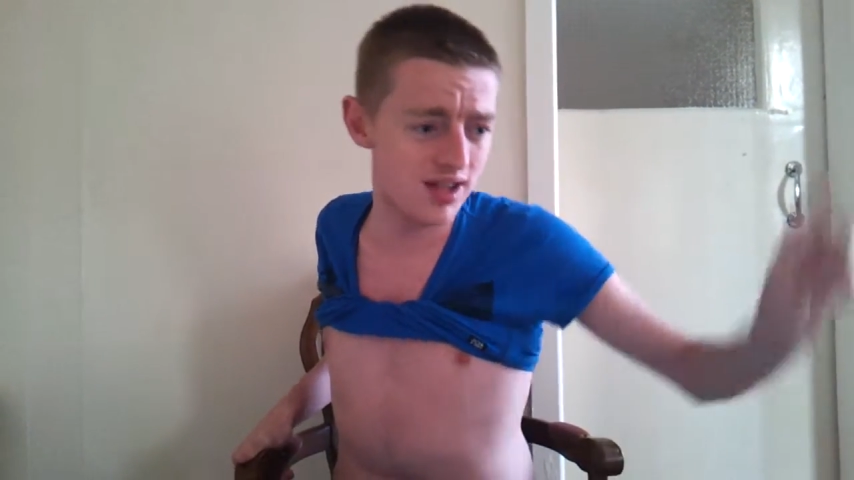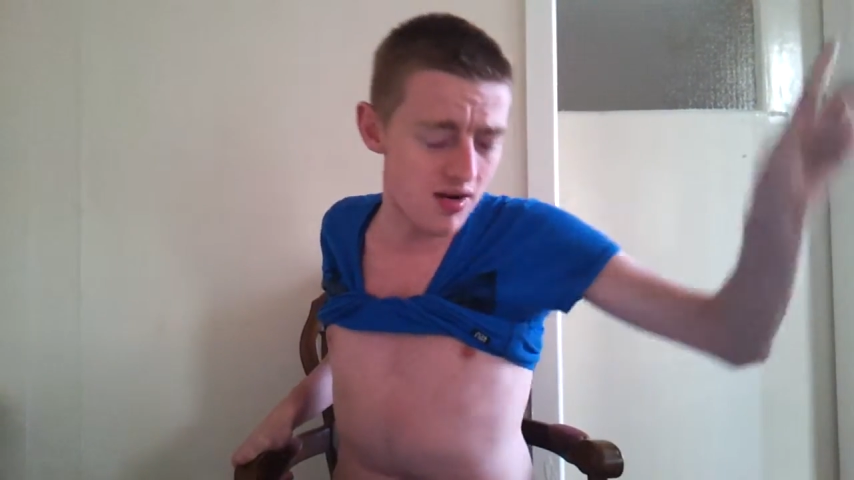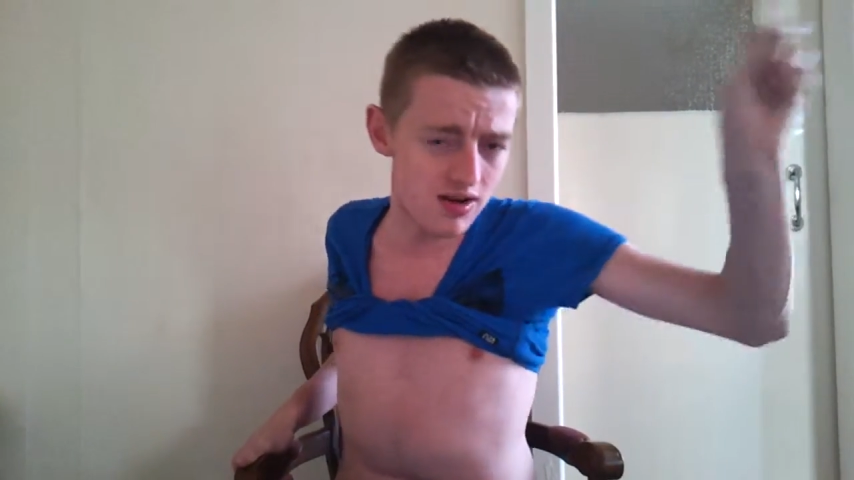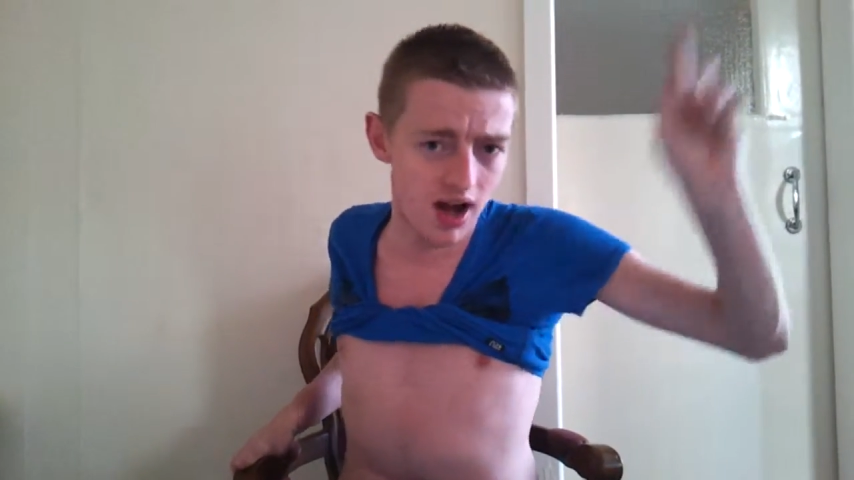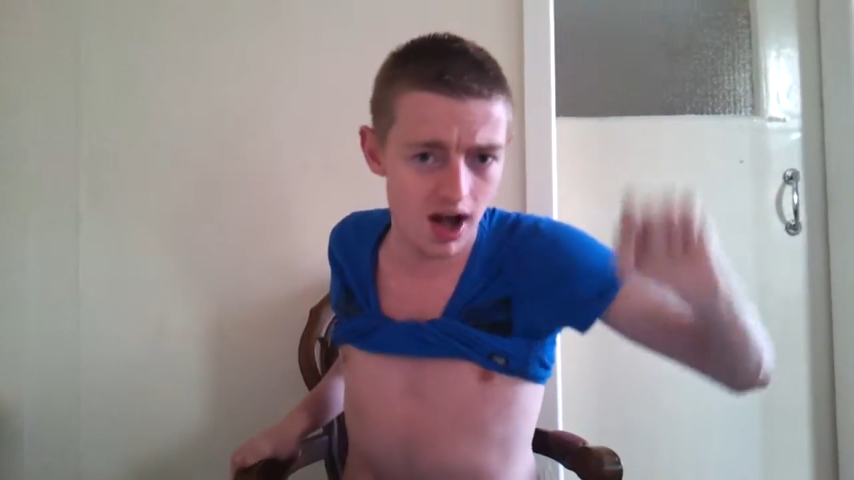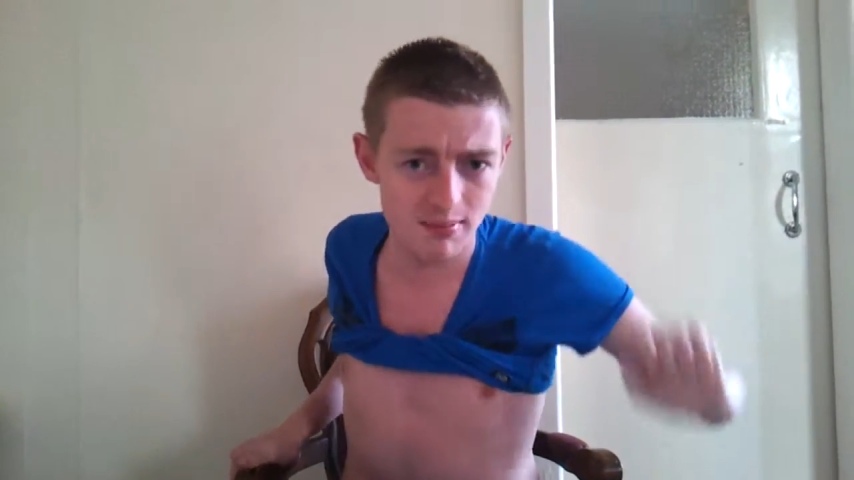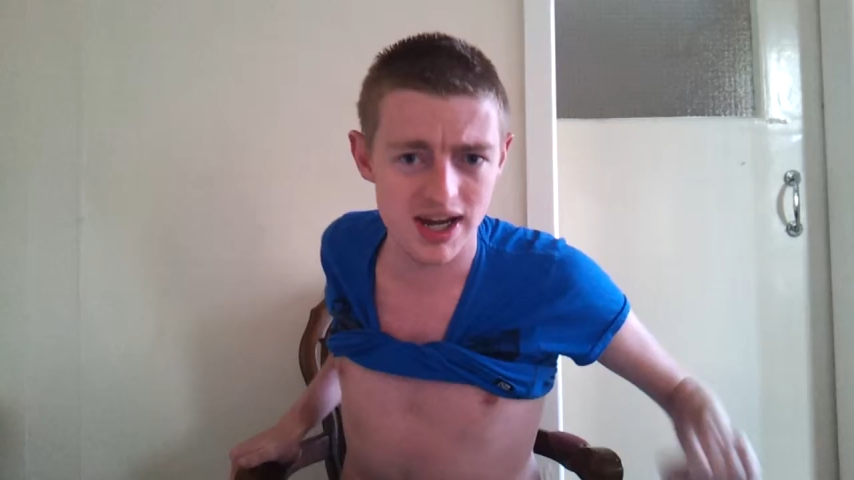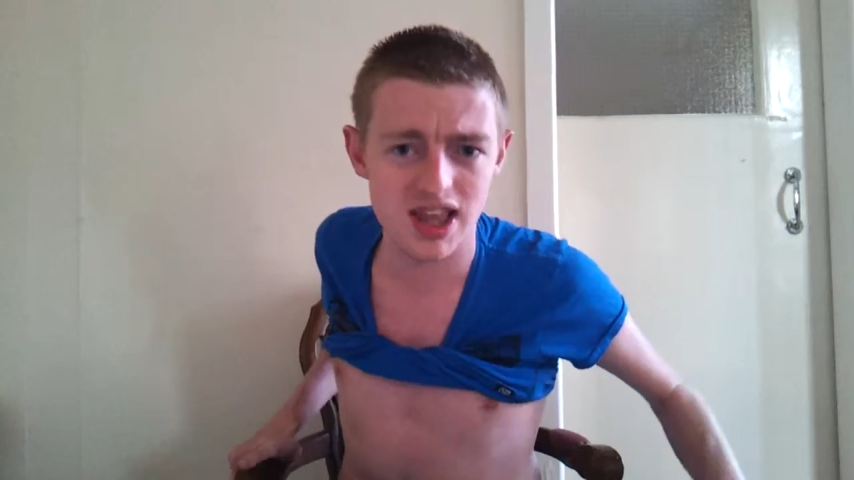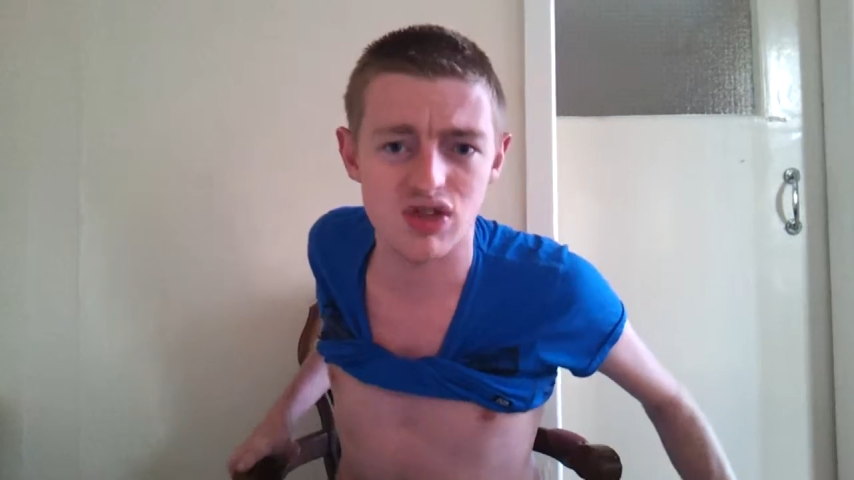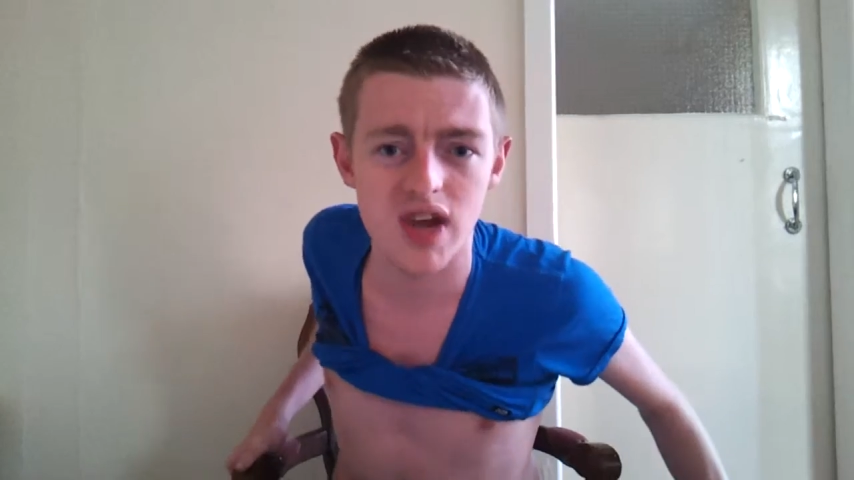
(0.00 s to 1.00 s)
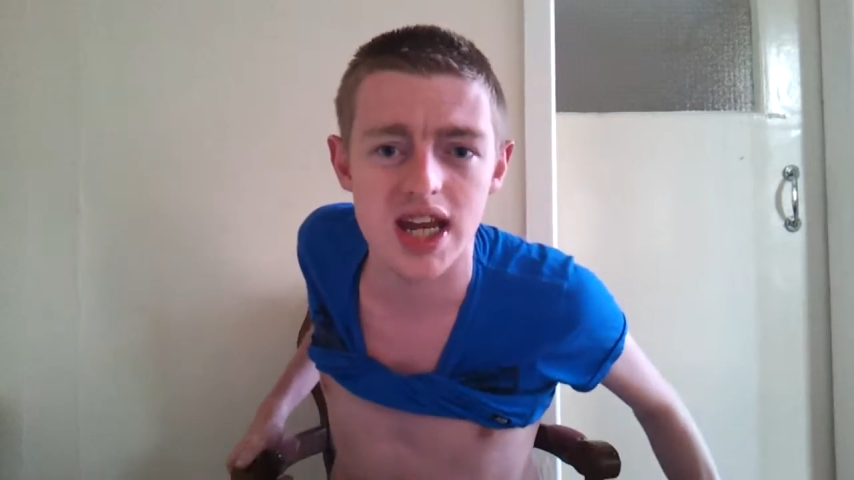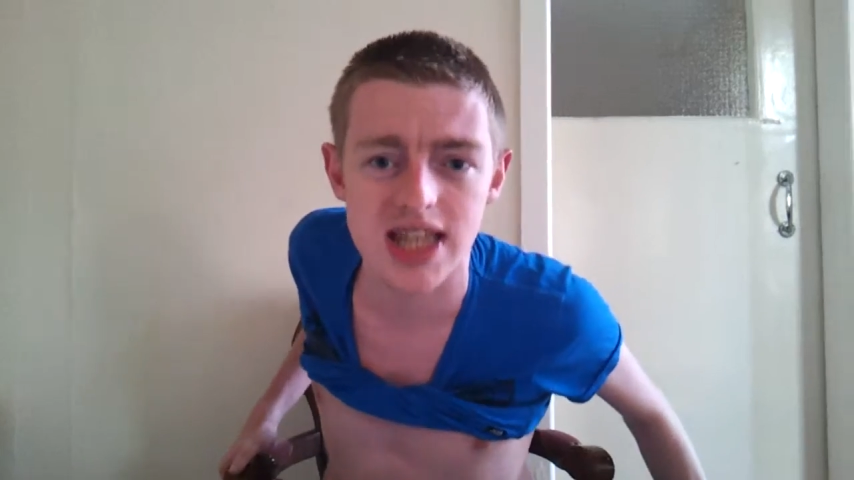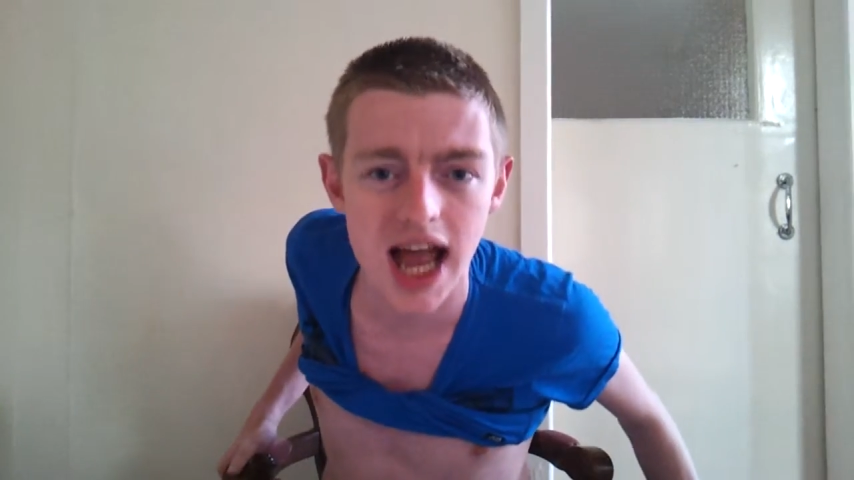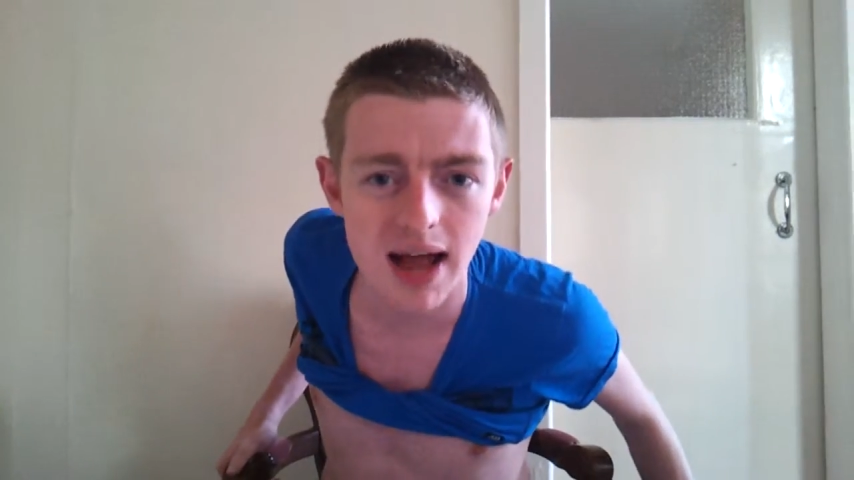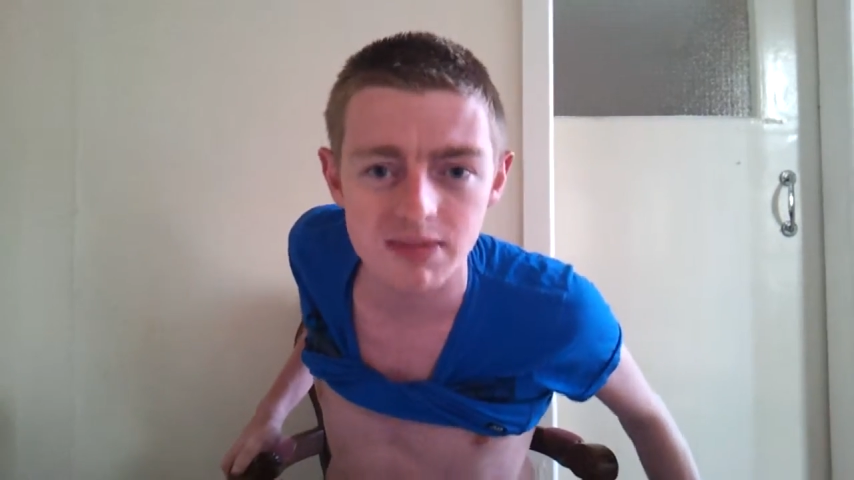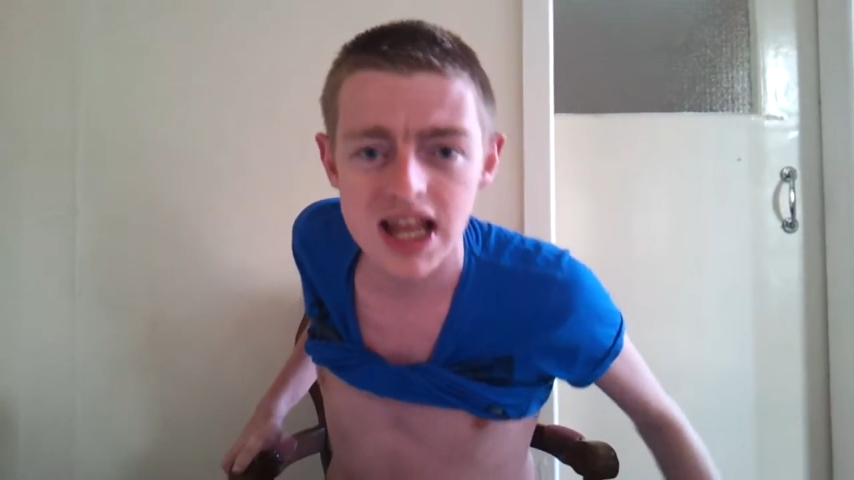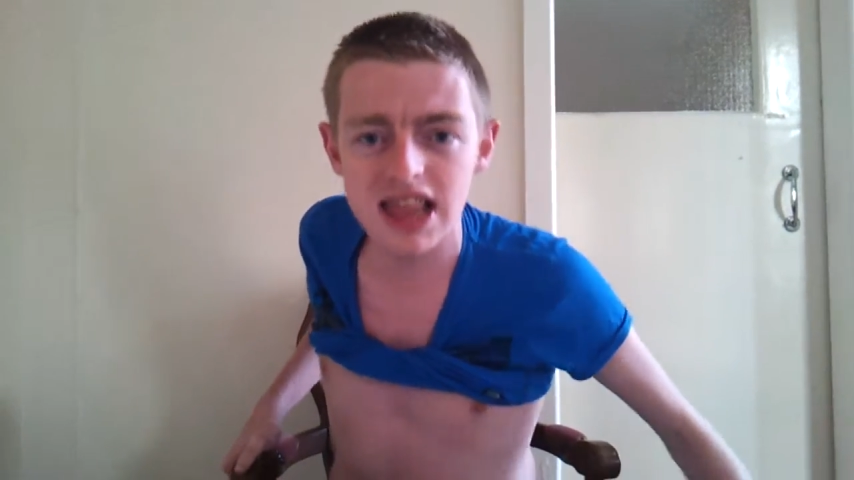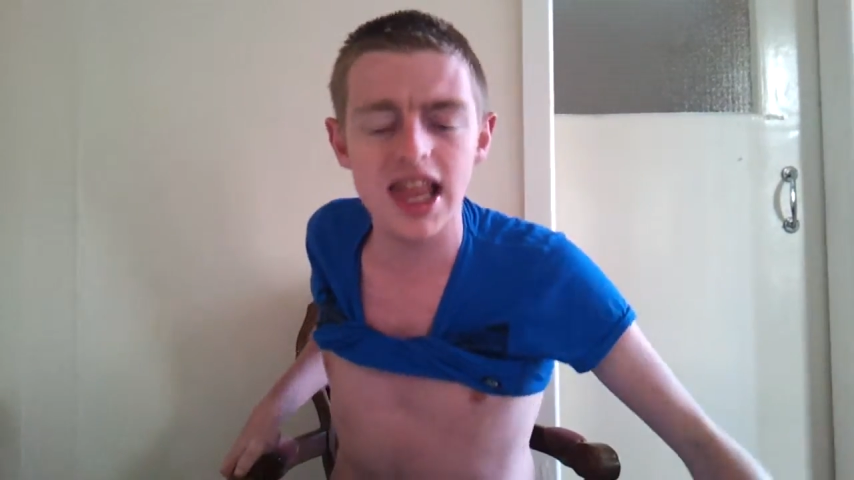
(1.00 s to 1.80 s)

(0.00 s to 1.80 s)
Don't call me three times